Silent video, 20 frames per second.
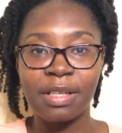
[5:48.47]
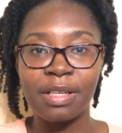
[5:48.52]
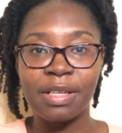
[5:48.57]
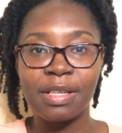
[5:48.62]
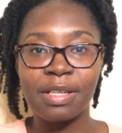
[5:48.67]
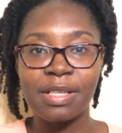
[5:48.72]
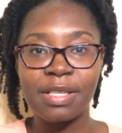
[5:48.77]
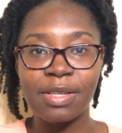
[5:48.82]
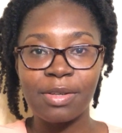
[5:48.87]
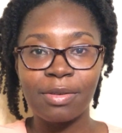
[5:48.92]

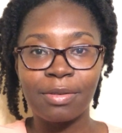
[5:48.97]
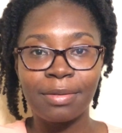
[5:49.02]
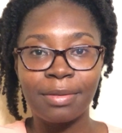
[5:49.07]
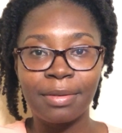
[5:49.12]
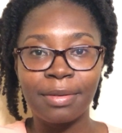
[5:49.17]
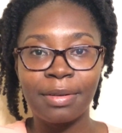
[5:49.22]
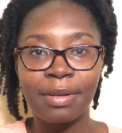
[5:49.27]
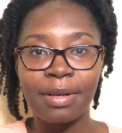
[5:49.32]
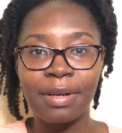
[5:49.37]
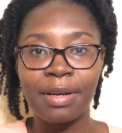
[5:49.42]
So
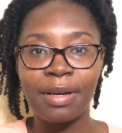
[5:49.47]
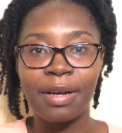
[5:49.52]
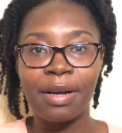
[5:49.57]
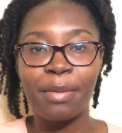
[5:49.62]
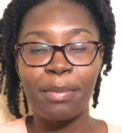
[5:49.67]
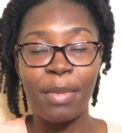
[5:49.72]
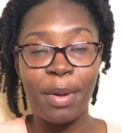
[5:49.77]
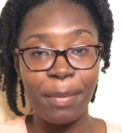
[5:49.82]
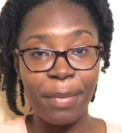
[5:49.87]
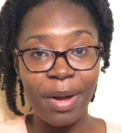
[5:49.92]

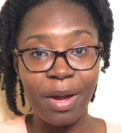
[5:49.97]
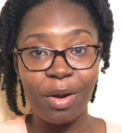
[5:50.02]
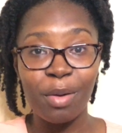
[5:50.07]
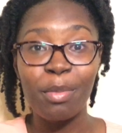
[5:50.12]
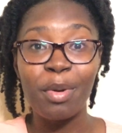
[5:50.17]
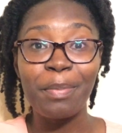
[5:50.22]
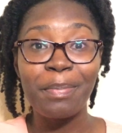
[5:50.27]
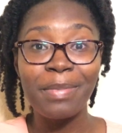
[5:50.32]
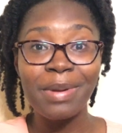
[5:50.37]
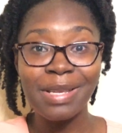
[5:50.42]
remember,
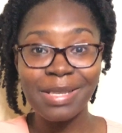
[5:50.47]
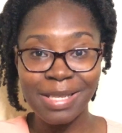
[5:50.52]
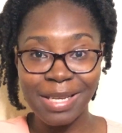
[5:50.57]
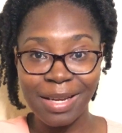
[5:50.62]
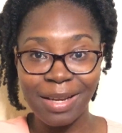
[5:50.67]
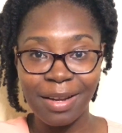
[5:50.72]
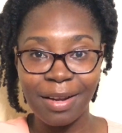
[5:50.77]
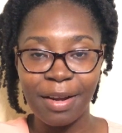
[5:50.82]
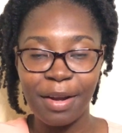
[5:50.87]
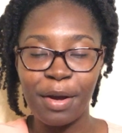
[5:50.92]
I'm
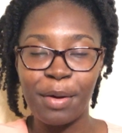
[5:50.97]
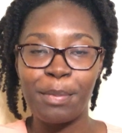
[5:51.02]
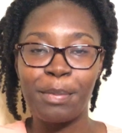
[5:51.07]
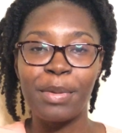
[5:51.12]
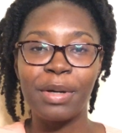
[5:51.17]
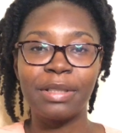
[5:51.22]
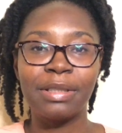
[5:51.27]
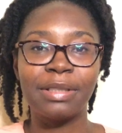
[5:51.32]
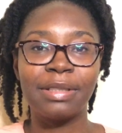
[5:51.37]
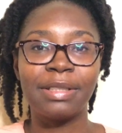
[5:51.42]
busy,
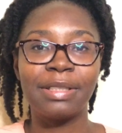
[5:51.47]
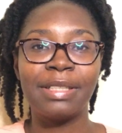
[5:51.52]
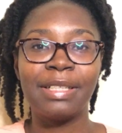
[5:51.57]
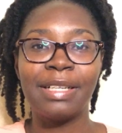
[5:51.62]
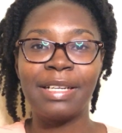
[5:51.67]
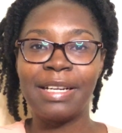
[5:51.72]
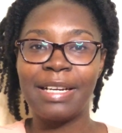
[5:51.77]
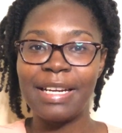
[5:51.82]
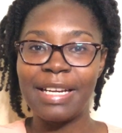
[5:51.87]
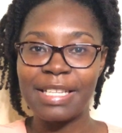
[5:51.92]
but
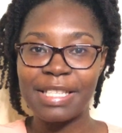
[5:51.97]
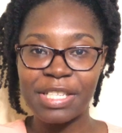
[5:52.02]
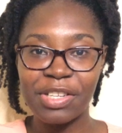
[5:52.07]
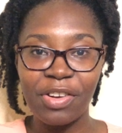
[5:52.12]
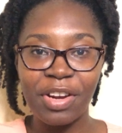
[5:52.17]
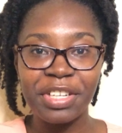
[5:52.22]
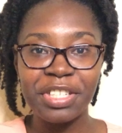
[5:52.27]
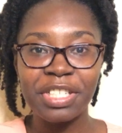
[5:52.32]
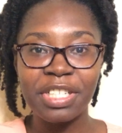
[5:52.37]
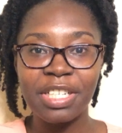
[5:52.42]
it's
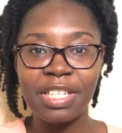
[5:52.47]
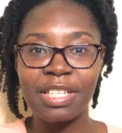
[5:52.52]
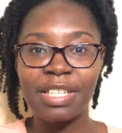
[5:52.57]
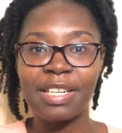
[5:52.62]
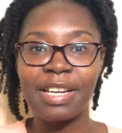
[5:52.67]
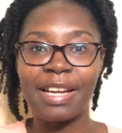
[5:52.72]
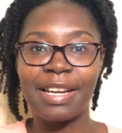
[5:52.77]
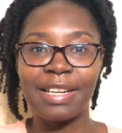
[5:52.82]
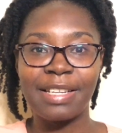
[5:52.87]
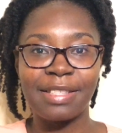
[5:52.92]

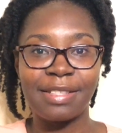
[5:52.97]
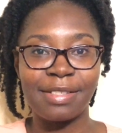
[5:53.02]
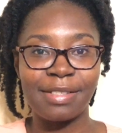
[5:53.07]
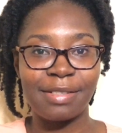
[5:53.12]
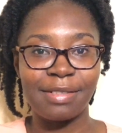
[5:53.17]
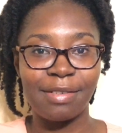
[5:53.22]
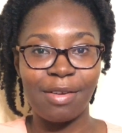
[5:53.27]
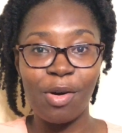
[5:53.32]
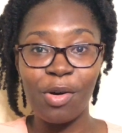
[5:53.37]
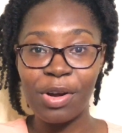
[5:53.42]
scratching and
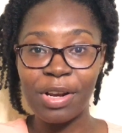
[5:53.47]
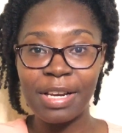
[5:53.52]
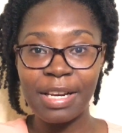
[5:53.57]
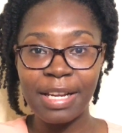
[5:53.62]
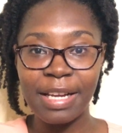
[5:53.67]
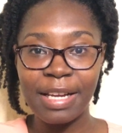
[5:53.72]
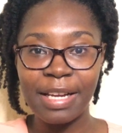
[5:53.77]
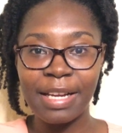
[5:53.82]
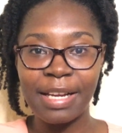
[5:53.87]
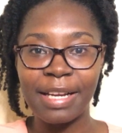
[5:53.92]
it's
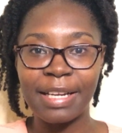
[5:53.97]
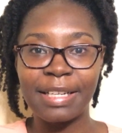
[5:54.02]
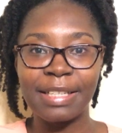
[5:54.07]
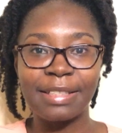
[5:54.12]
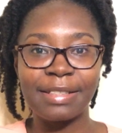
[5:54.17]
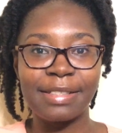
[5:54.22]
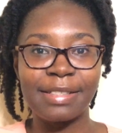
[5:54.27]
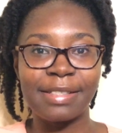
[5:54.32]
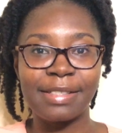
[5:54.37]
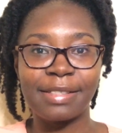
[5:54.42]
ugly and
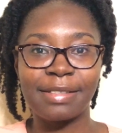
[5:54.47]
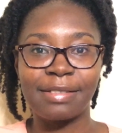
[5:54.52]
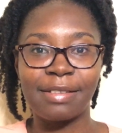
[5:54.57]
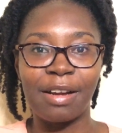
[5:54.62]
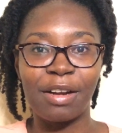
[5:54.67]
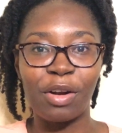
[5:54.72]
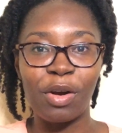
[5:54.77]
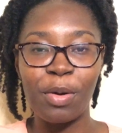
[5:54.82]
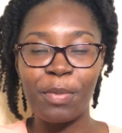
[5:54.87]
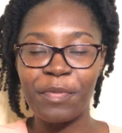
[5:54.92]
it's
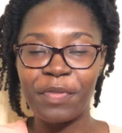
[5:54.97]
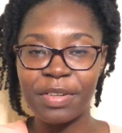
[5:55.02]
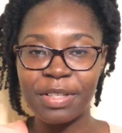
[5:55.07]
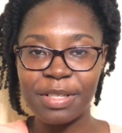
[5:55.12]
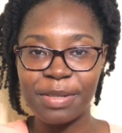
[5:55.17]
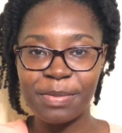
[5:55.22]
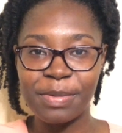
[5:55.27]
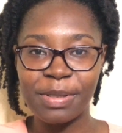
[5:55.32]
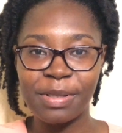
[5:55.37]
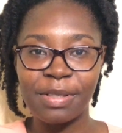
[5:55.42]

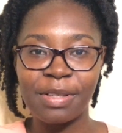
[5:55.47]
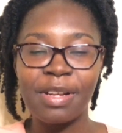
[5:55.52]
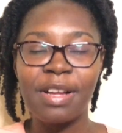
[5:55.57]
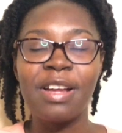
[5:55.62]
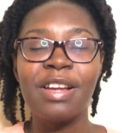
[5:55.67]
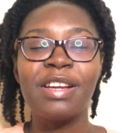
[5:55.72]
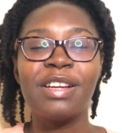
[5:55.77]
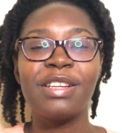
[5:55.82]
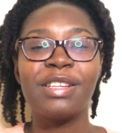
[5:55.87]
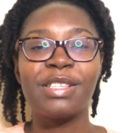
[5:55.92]
uncomfortable.
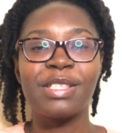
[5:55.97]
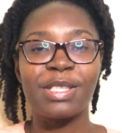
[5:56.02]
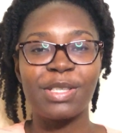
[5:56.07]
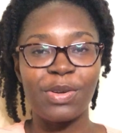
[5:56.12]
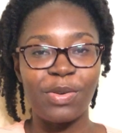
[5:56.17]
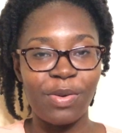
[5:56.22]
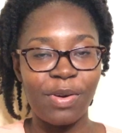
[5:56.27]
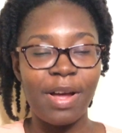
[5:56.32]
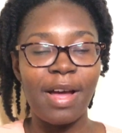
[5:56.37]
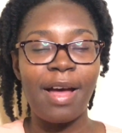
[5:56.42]

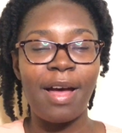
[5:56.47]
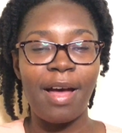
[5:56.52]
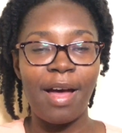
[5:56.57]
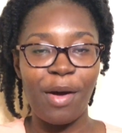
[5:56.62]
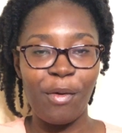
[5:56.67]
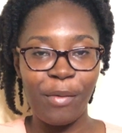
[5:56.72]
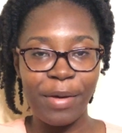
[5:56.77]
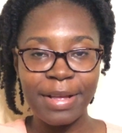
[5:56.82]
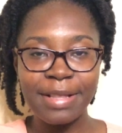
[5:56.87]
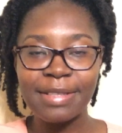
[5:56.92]
So I
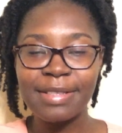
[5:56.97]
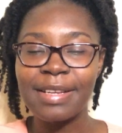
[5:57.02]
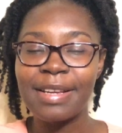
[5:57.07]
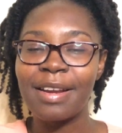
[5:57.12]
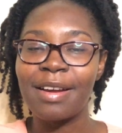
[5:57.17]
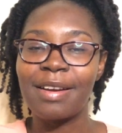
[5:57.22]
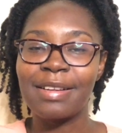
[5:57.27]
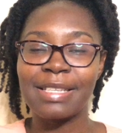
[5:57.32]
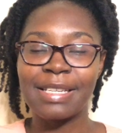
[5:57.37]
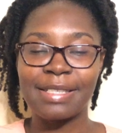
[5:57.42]
went and
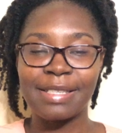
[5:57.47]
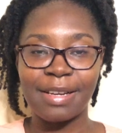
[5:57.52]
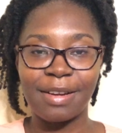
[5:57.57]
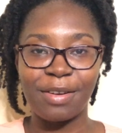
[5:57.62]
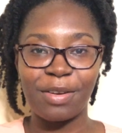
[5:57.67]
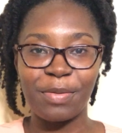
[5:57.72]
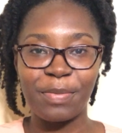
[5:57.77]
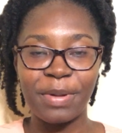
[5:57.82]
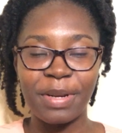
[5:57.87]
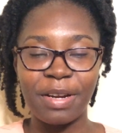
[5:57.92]
I got a
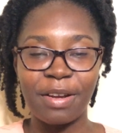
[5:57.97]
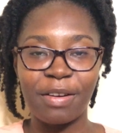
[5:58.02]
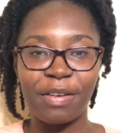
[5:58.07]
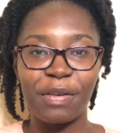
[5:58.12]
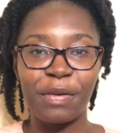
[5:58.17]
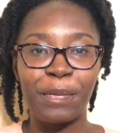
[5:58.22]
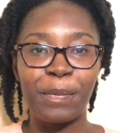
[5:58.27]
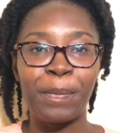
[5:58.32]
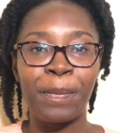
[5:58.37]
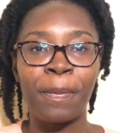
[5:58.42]
second
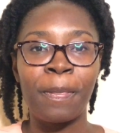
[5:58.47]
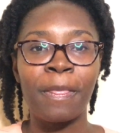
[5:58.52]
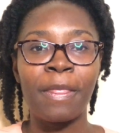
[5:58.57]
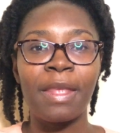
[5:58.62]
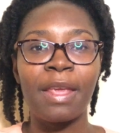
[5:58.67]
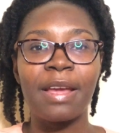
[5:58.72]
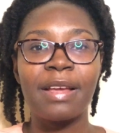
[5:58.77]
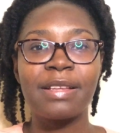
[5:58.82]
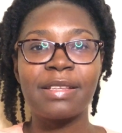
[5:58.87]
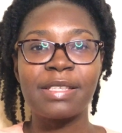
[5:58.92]
opinion.
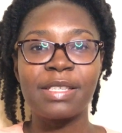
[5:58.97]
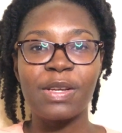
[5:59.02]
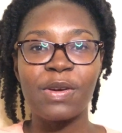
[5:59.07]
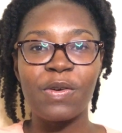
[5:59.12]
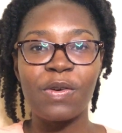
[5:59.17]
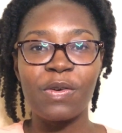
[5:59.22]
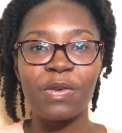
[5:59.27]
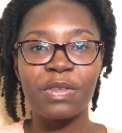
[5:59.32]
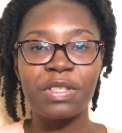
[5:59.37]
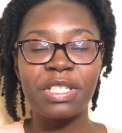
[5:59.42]

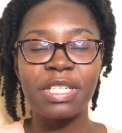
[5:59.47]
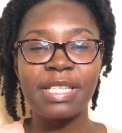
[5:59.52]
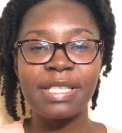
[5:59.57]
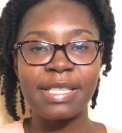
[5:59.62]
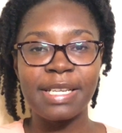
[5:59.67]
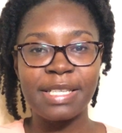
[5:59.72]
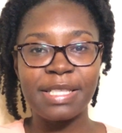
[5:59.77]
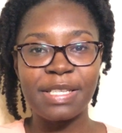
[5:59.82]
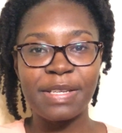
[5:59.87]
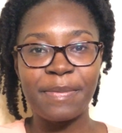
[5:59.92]
So she
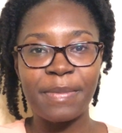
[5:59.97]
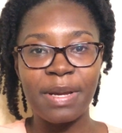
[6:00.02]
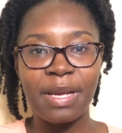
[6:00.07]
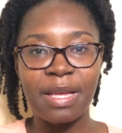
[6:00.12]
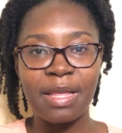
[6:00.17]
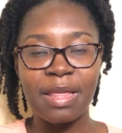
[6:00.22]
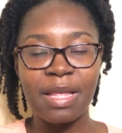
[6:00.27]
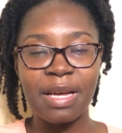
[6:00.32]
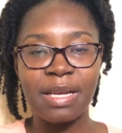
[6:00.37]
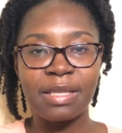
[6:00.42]
said to
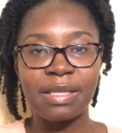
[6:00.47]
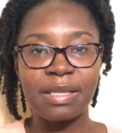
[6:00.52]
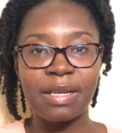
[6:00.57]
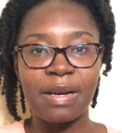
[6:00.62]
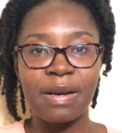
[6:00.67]
me that